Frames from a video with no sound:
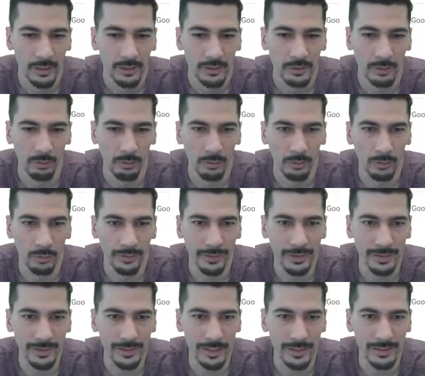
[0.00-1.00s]
So on
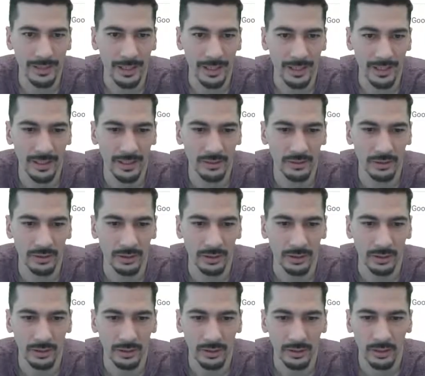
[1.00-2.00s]
this case, I
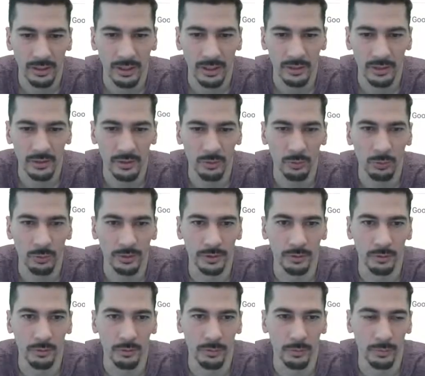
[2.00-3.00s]
actually, I just want
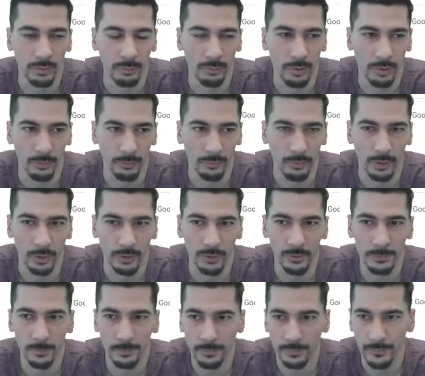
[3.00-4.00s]
to do the bookmark bar.
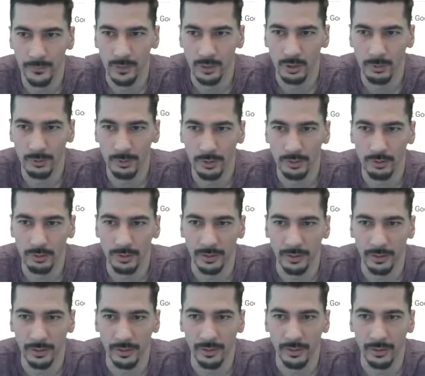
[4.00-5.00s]
So I'm going to click
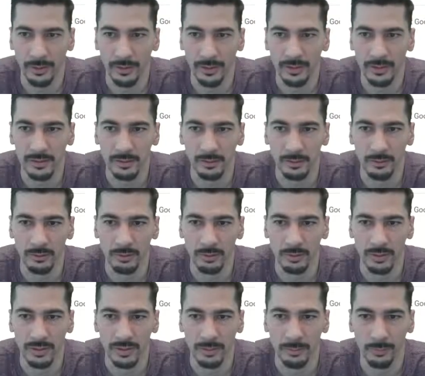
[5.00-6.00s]
this and we're
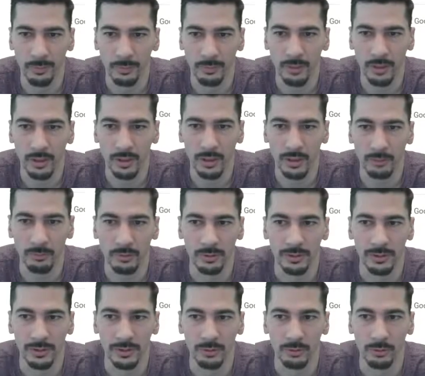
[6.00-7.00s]
going to say bookmark and we're
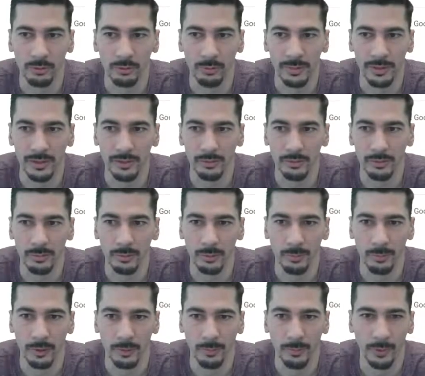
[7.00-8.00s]
going to say Google Meets on the
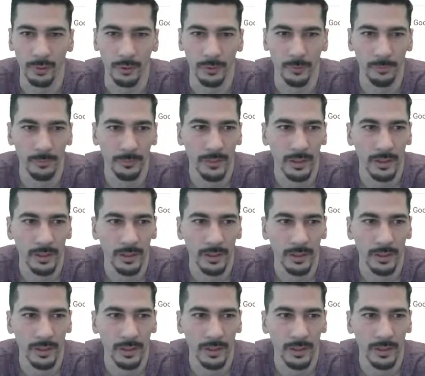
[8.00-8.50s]
bookmark bar.